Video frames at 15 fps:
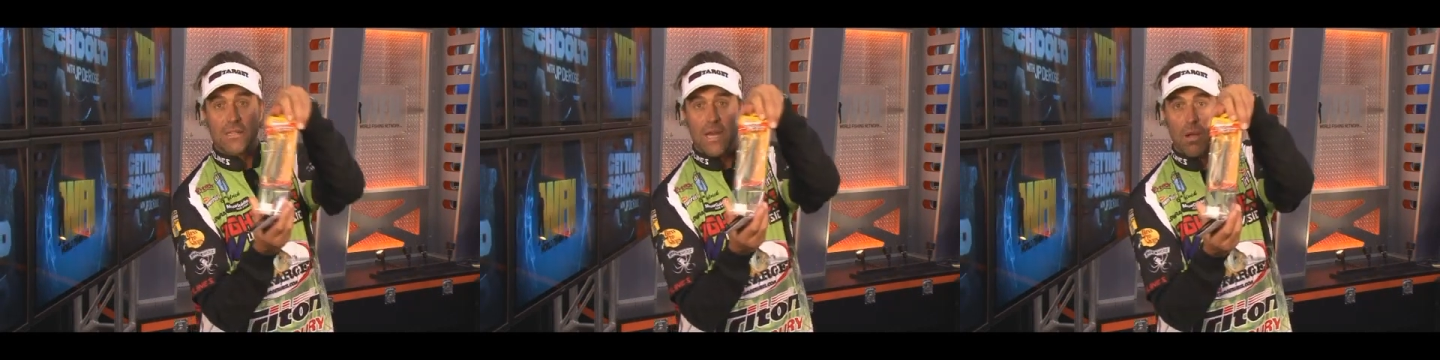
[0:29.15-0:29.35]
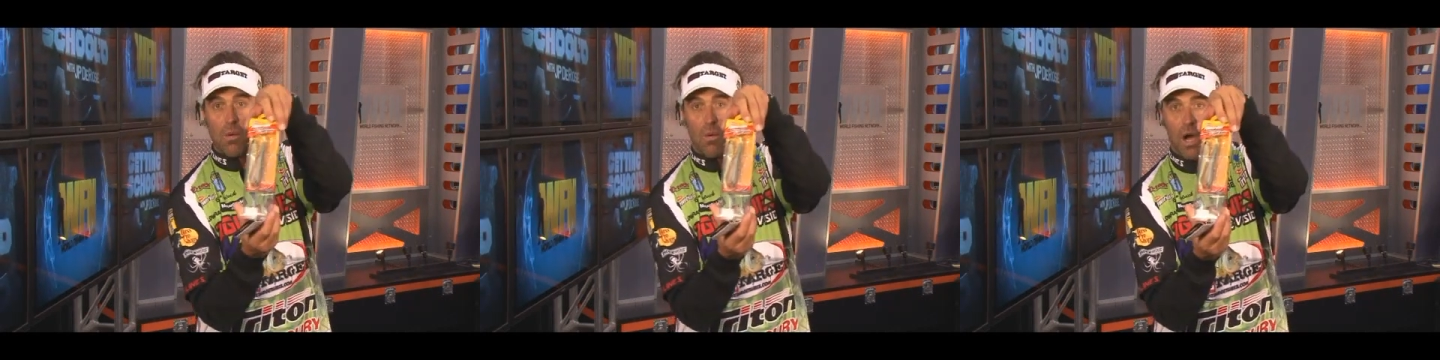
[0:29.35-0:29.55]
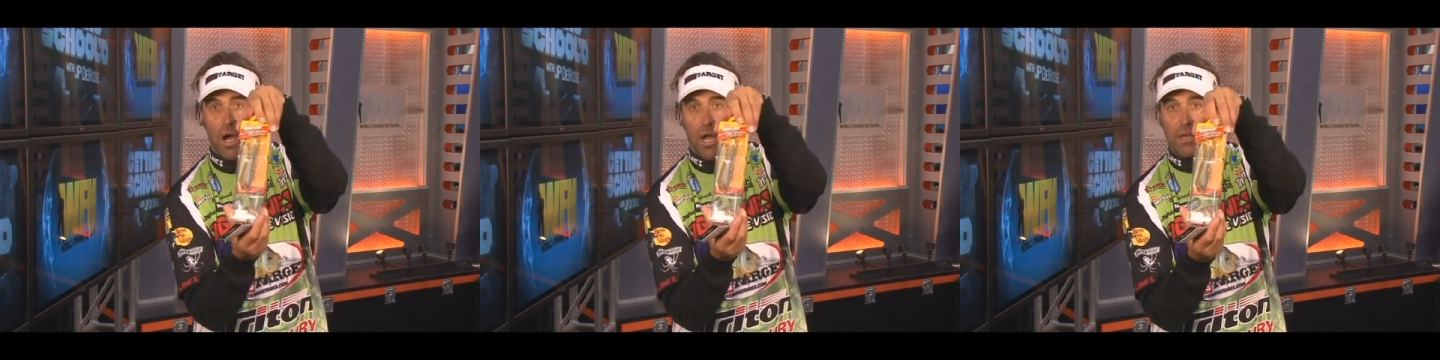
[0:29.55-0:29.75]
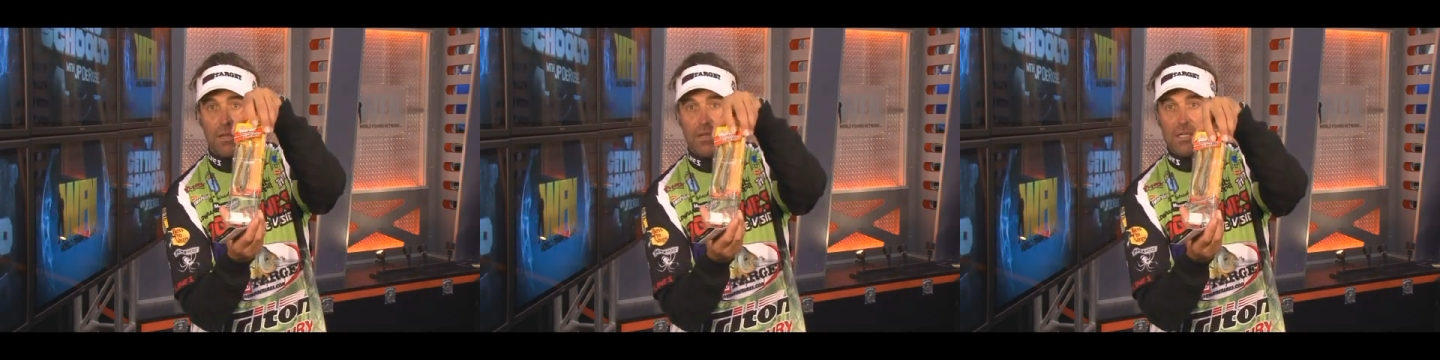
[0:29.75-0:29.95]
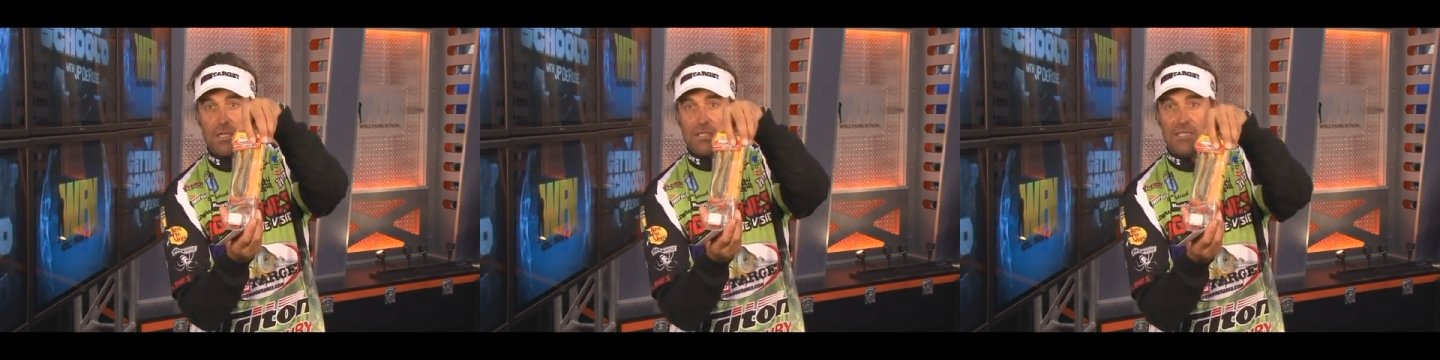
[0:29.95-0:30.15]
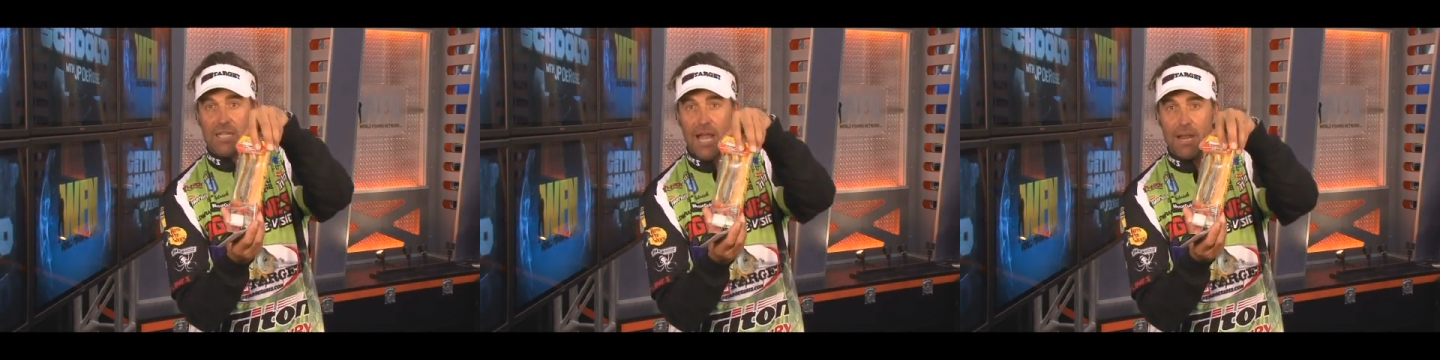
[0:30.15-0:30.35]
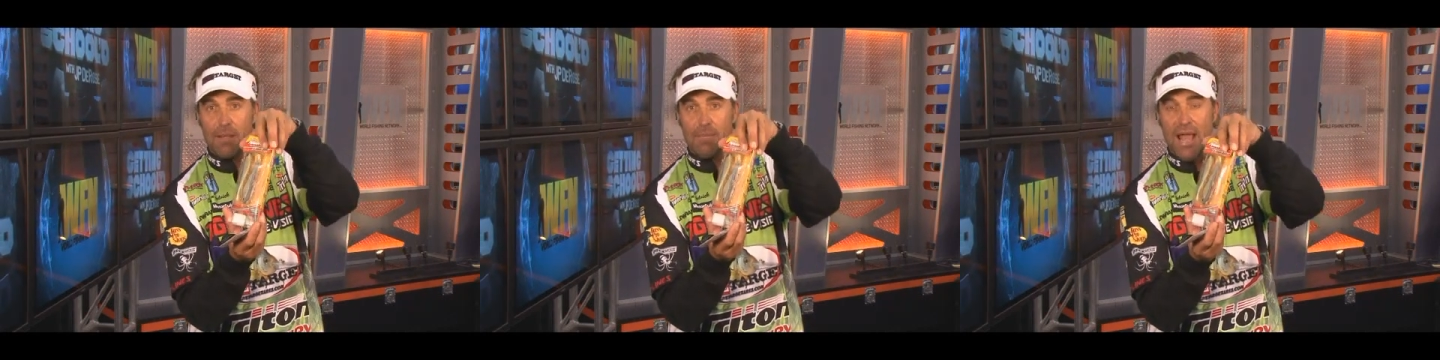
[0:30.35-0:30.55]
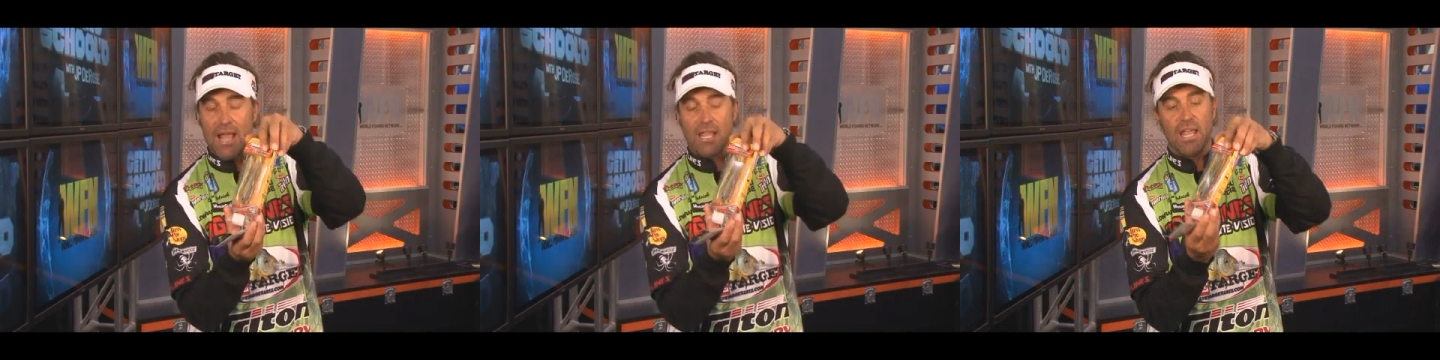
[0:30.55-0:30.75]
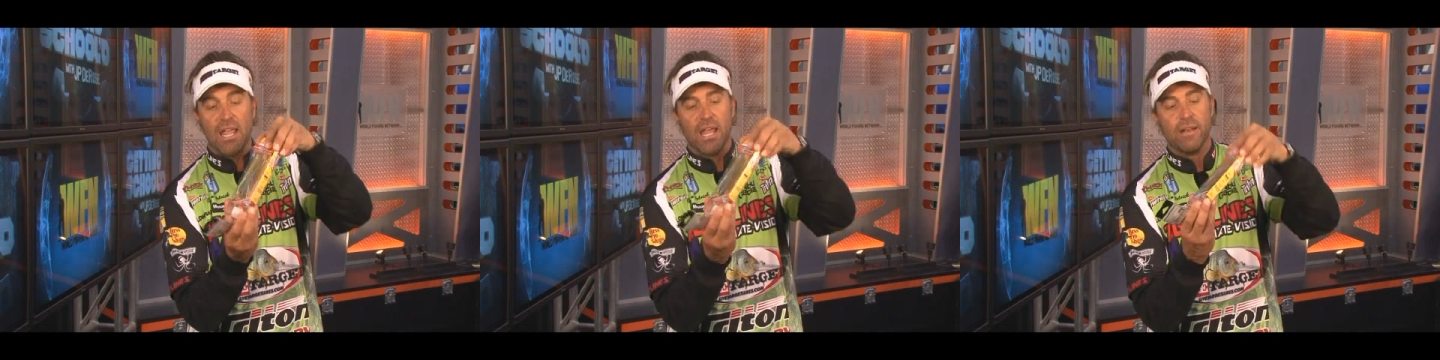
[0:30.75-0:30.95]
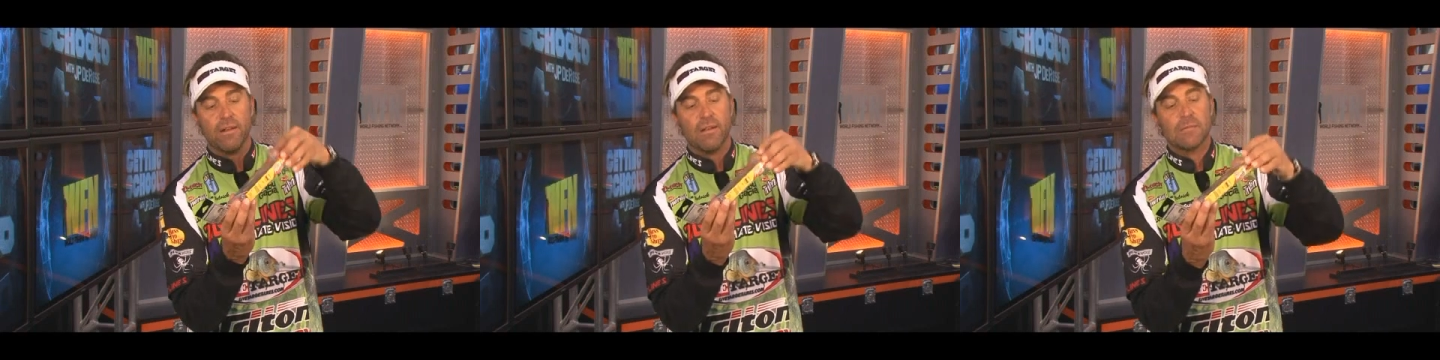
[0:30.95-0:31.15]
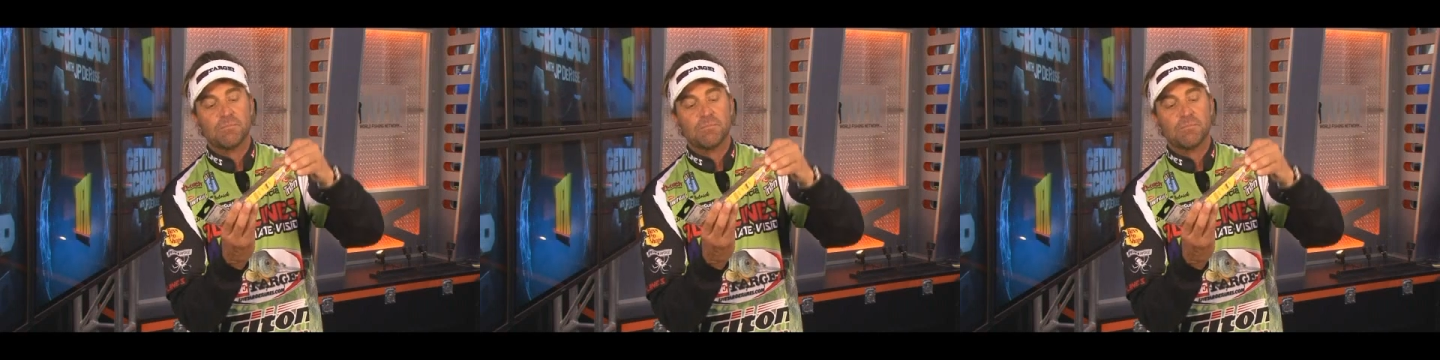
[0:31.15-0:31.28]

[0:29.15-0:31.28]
that I want, slide it back in,